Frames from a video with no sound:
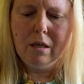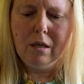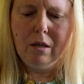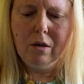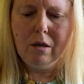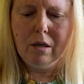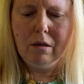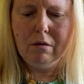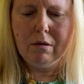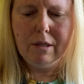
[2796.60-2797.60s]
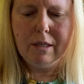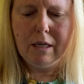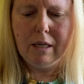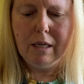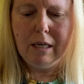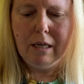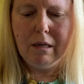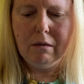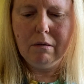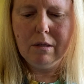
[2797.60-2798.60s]
you kind of got to start
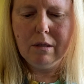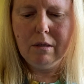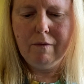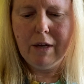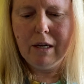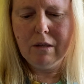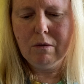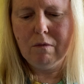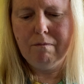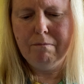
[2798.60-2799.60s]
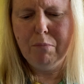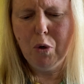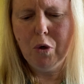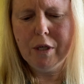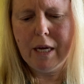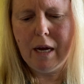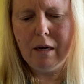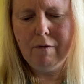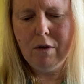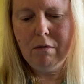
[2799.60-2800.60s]
again because you've had it sort of burnt out
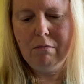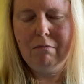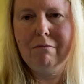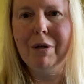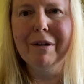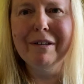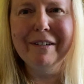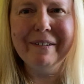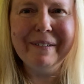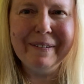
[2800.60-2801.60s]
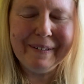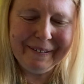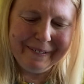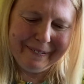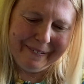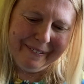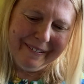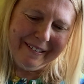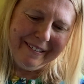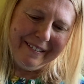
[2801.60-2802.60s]
of you. I don't know.
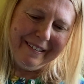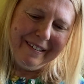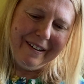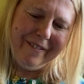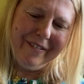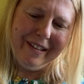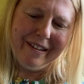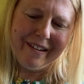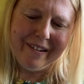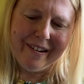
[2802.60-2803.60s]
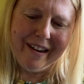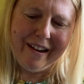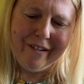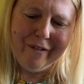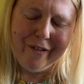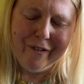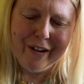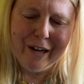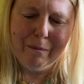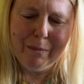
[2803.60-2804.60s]
I feel like I've had
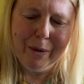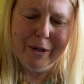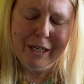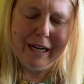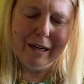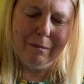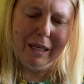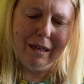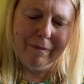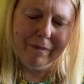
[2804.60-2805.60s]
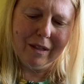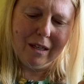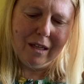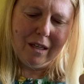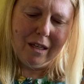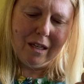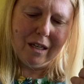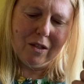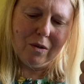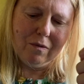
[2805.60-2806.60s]
it burnt out of me,
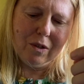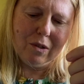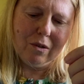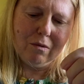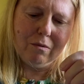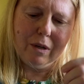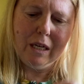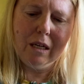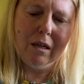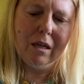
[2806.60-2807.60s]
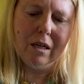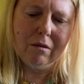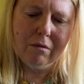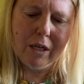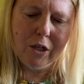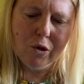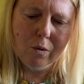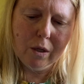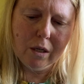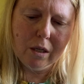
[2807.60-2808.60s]
and so I've just got to redo
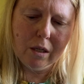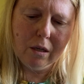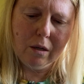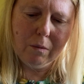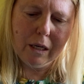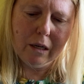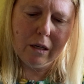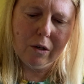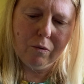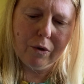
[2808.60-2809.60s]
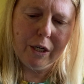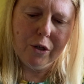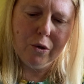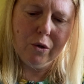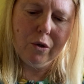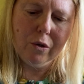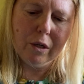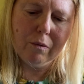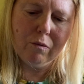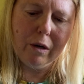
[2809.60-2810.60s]
it. And the only way I can redo
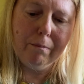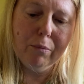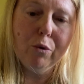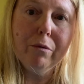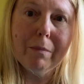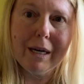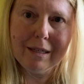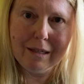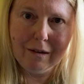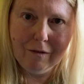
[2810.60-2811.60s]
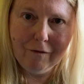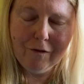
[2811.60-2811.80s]
and reboot myself